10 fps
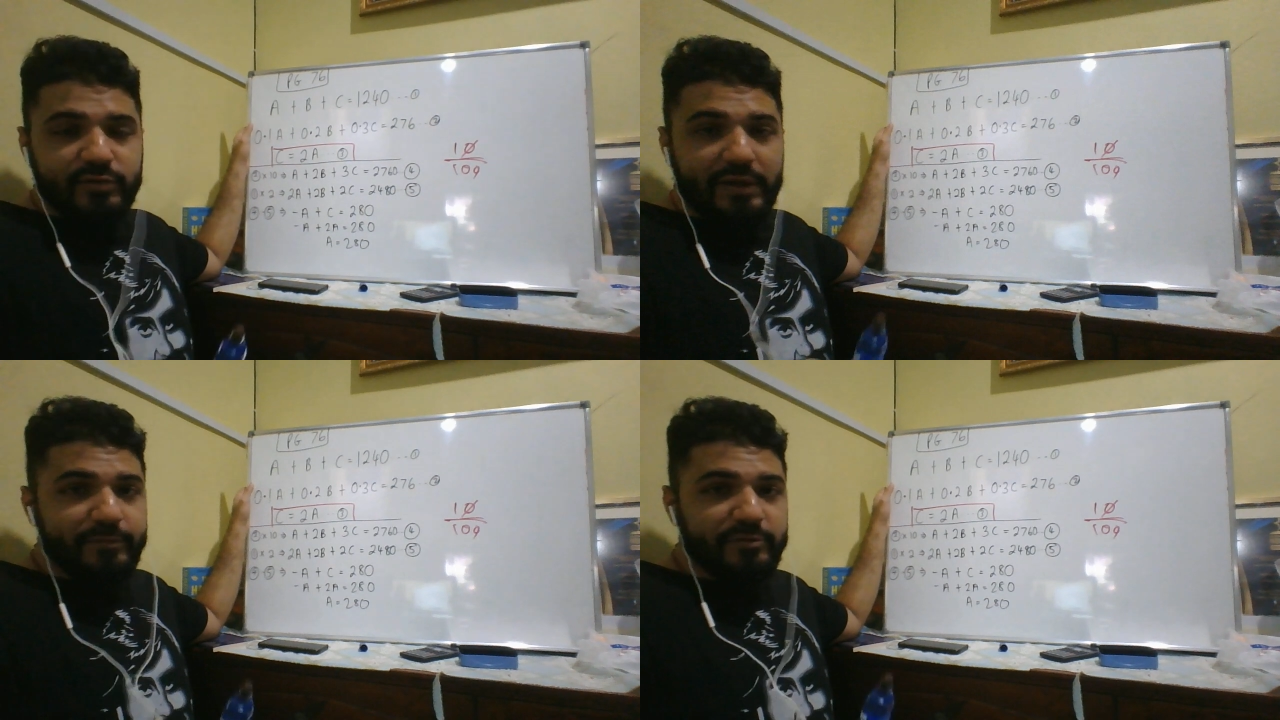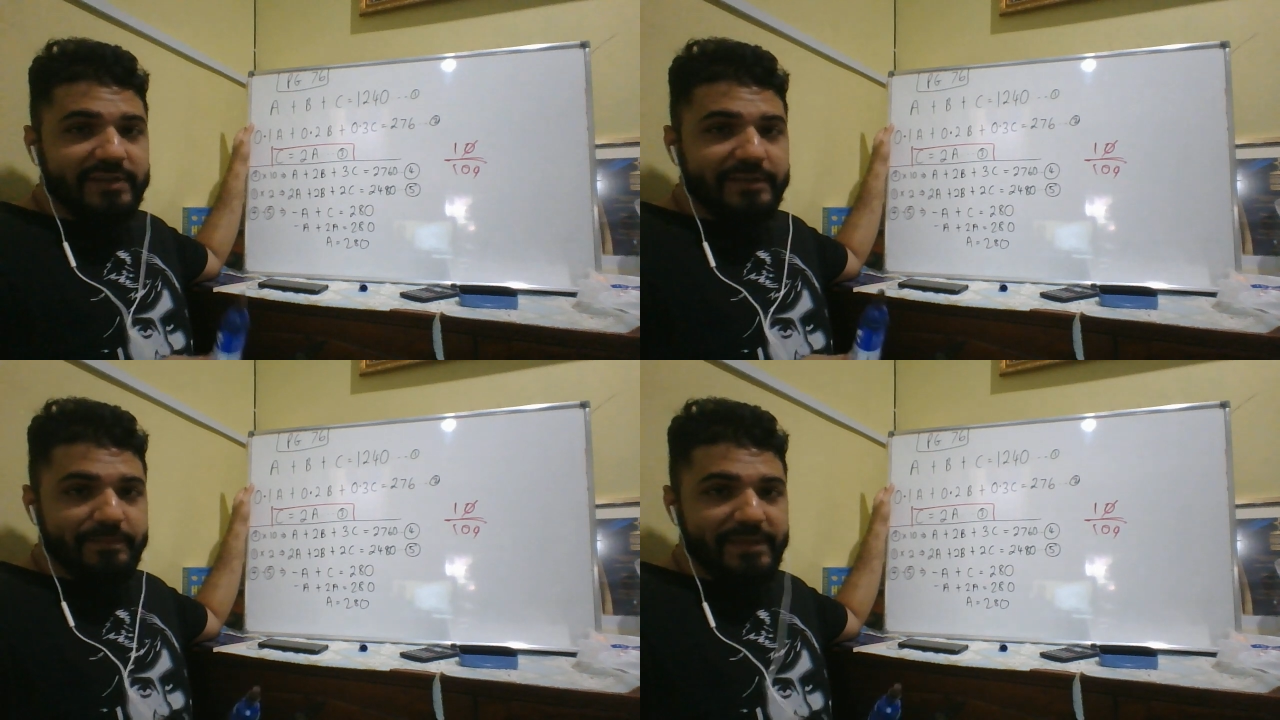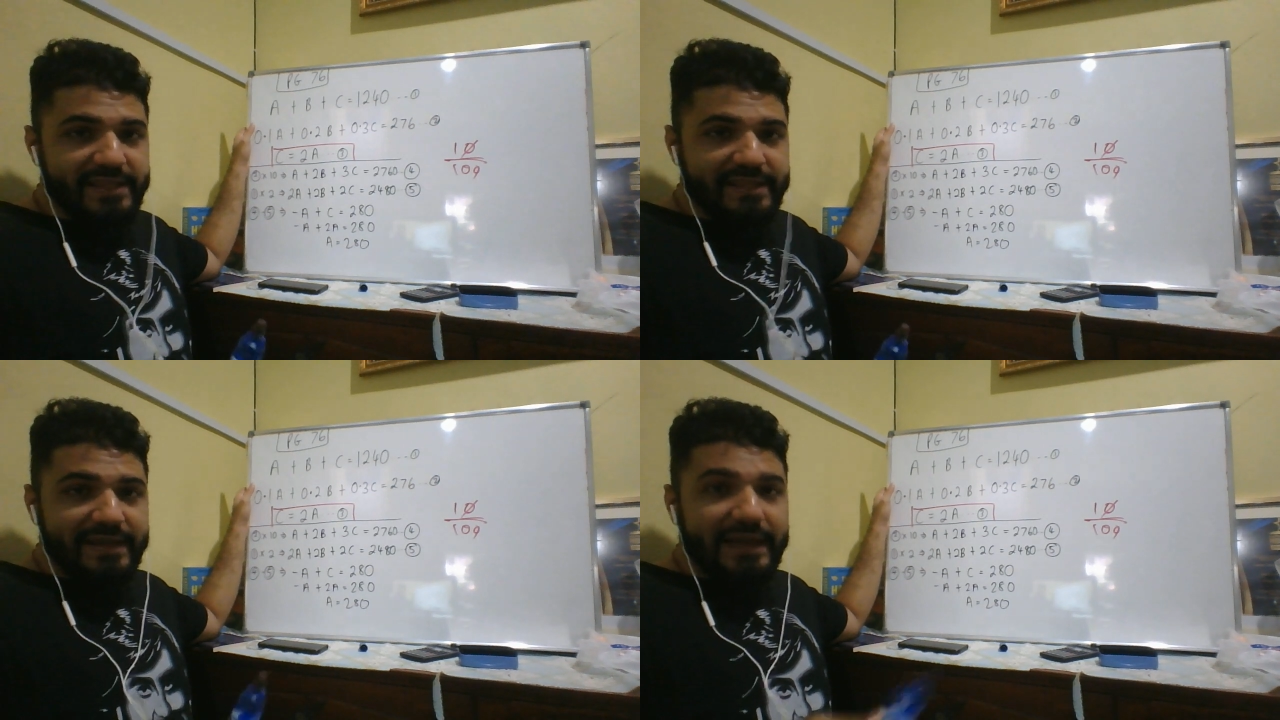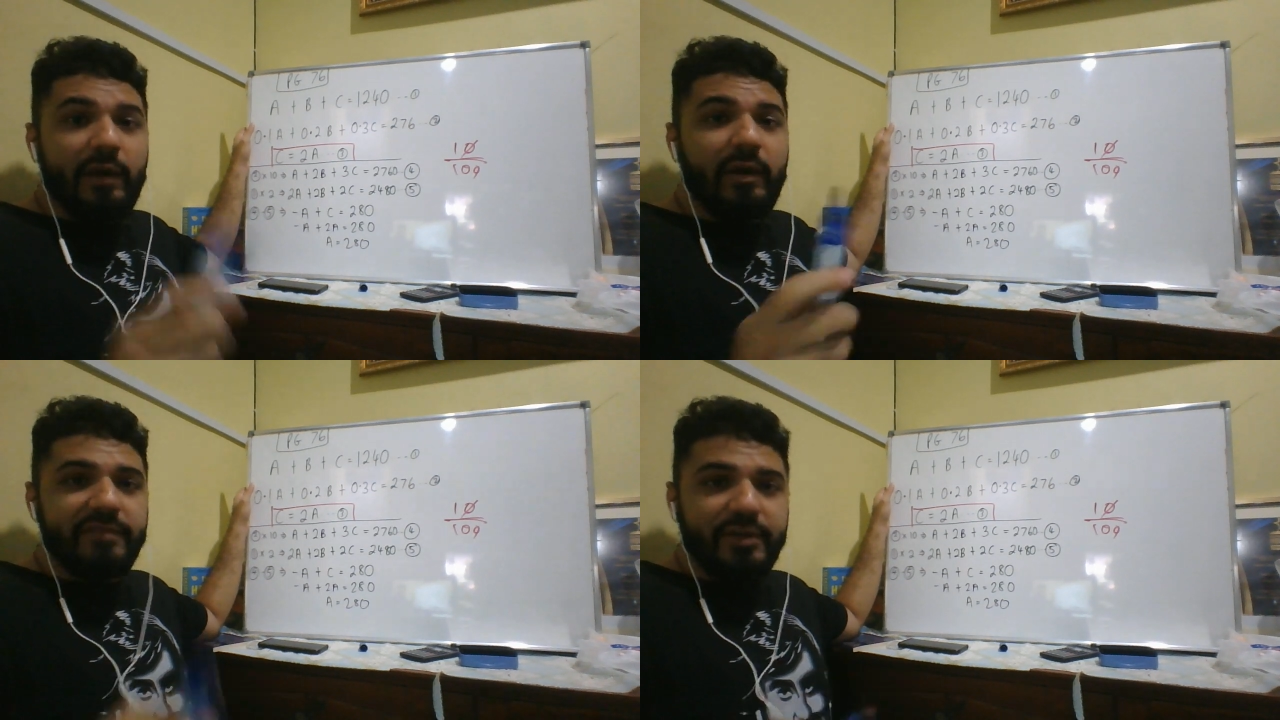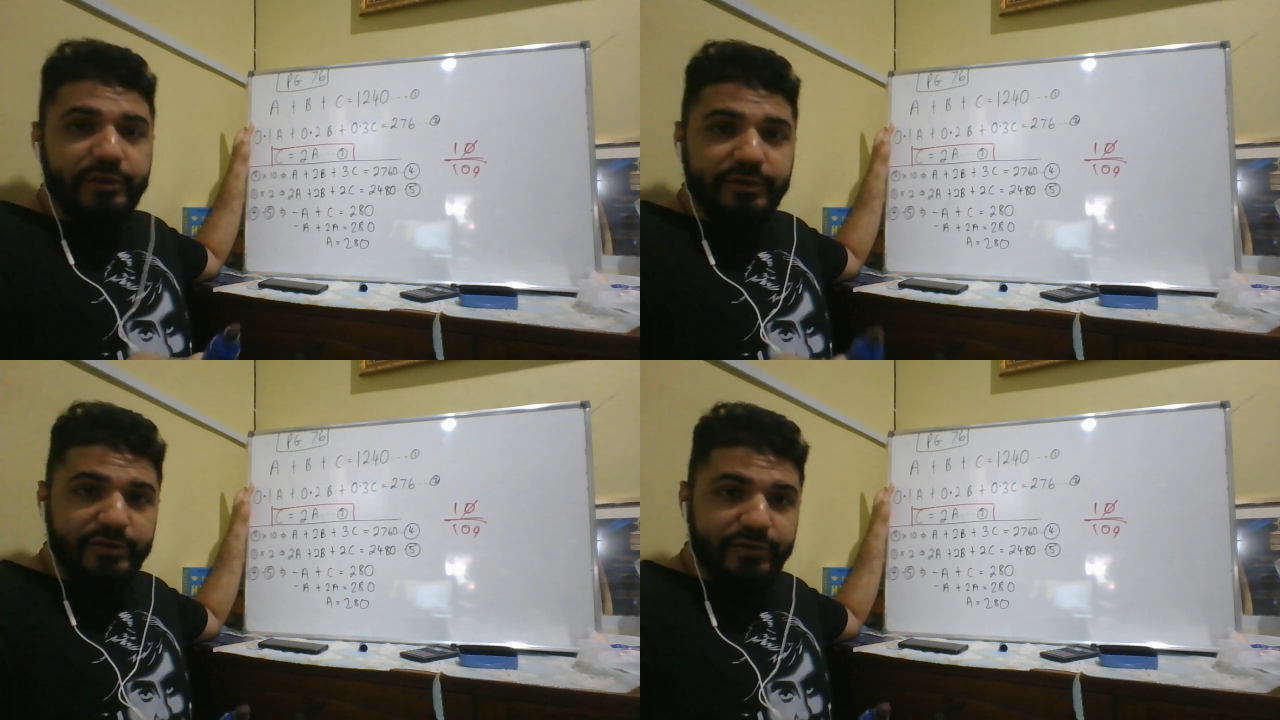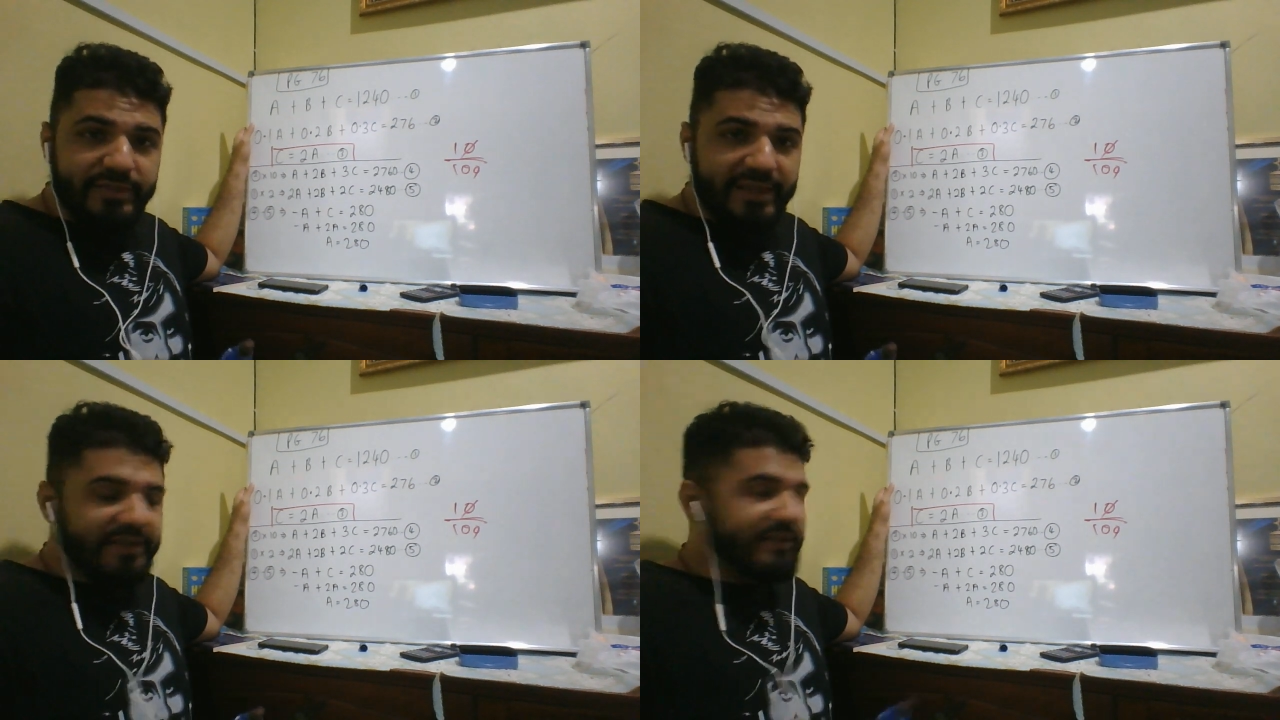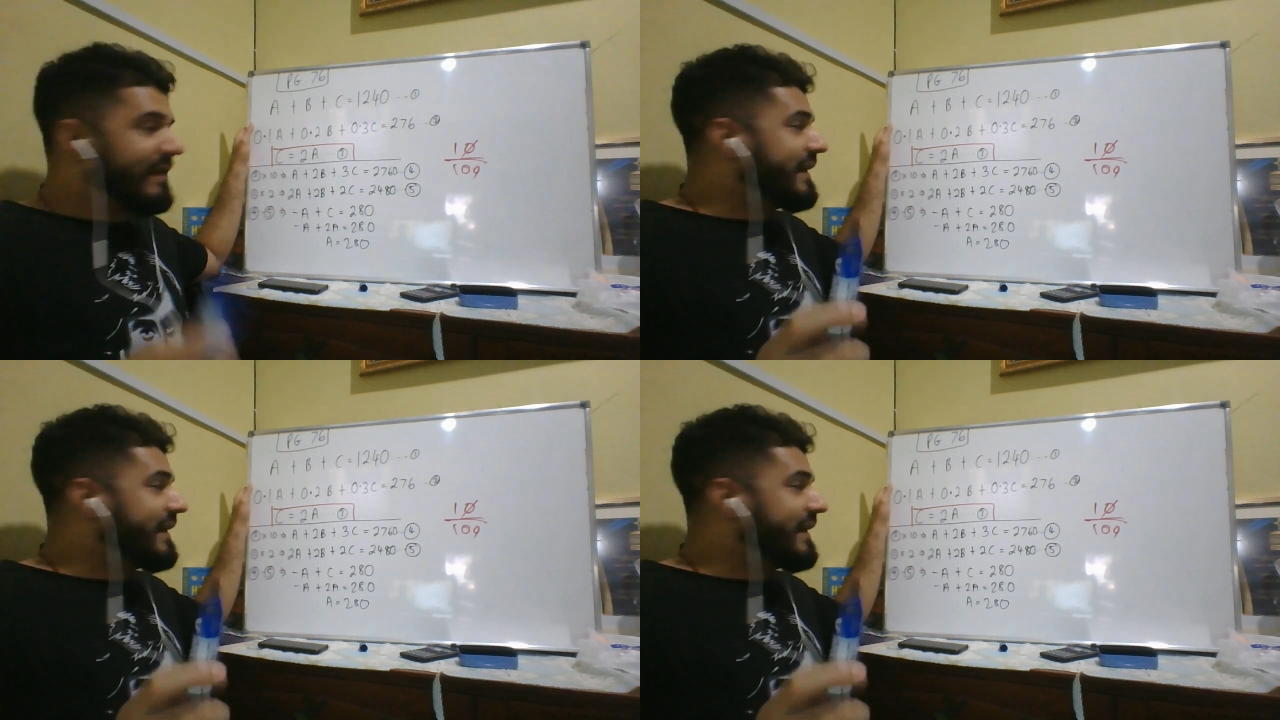to hapuskan B, how are we going to do that?